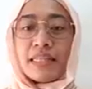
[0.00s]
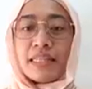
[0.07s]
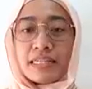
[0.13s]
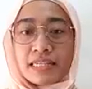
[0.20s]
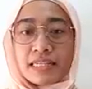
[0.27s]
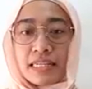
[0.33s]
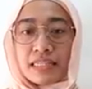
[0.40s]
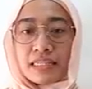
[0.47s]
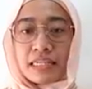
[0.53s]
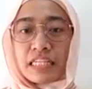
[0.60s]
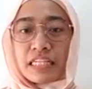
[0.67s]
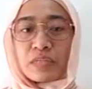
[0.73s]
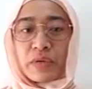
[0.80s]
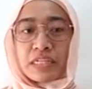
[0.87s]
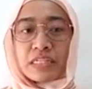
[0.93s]
this is
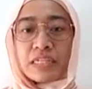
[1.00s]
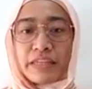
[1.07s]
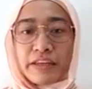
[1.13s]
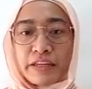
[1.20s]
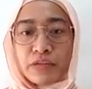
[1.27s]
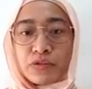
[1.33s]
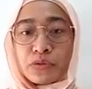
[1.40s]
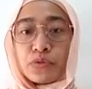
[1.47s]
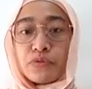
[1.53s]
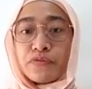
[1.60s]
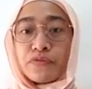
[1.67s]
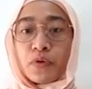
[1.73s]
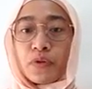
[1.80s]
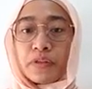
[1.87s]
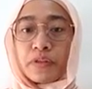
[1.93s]
especially true
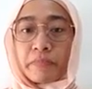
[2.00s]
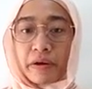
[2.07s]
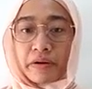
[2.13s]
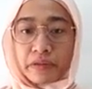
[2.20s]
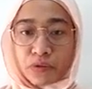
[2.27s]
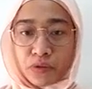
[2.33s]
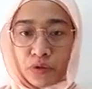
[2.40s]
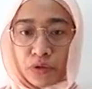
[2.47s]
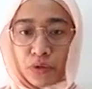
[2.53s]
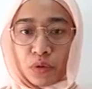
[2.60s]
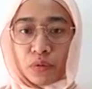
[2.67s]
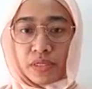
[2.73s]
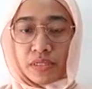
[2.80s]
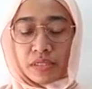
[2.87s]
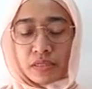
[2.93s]
for the marathon
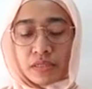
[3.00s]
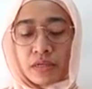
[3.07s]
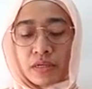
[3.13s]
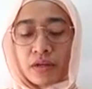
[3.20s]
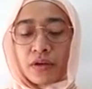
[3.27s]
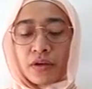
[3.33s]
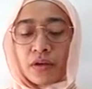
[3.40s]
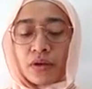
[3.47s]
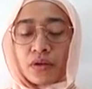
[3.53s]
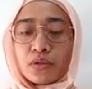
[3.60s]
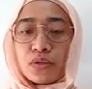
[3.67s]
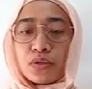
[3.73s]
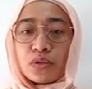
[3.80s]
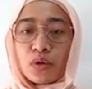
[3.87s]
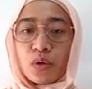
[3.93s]
goers.
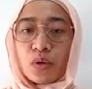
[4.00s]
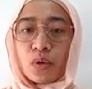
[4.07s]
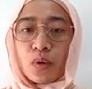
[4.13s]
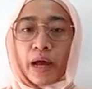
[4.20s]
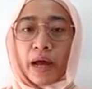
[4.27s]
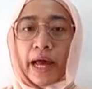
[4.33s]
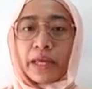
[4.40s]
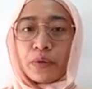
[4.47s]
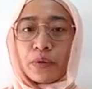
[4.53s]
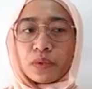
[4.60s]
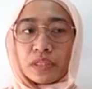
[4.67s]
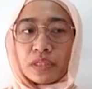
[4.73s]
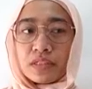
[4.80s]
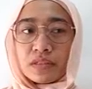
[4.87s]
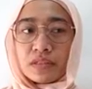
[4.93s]
So I
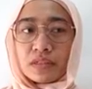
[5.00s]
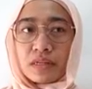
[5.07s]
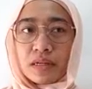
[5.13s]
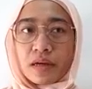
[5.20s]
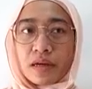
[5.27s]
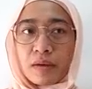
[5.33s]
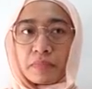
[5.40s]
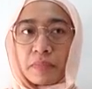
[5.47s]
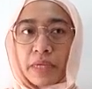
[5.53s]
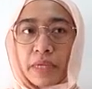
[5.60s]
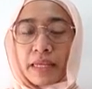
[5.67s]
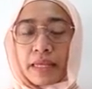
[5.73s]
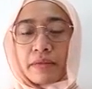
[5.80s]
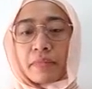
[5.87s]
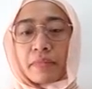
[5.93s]
would,
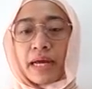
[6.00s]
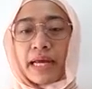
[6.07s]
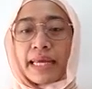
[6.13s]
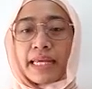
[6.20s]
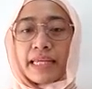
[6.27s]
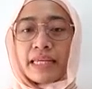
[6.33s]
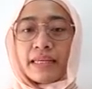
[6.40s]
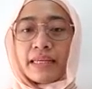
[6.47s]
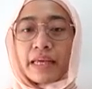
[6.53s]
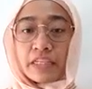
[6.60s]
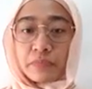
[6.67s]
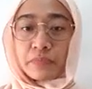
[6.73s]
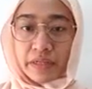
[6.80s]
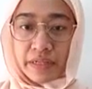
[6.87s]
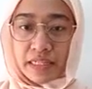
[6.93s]
in my
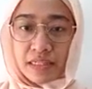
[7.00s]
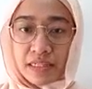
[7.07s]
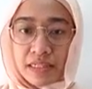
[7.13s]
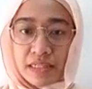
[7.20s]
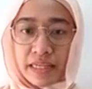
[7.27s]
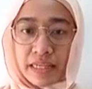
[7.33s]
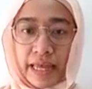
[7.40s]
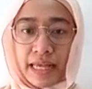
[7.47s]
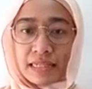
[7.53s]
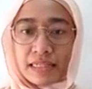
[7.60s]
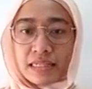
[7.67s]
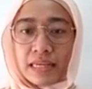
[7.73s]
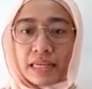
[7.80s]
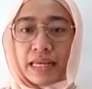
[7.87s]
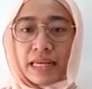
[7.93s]
experience
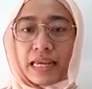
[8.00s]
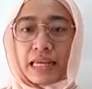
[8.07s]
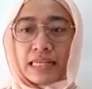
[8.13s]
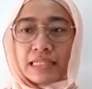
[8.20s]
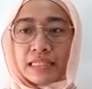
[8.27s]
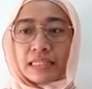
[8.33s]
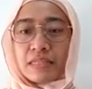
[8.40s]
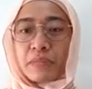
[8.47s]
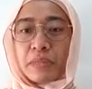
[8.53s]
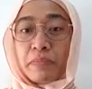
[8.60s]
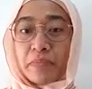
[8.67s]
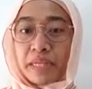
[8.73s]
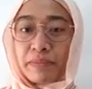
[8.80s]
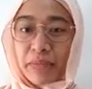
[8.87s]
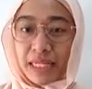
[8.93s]
as a system
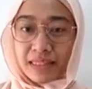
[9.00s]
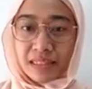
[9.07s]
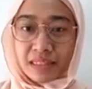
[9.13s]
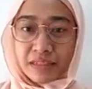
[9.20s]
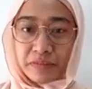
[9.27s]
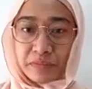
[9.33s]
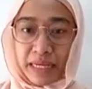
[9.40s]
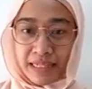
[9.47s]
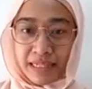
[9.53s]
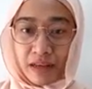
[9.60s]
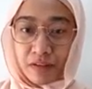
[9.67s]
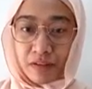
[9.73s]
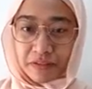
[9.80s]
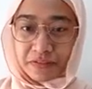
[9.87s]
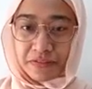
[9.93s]
implementer myself,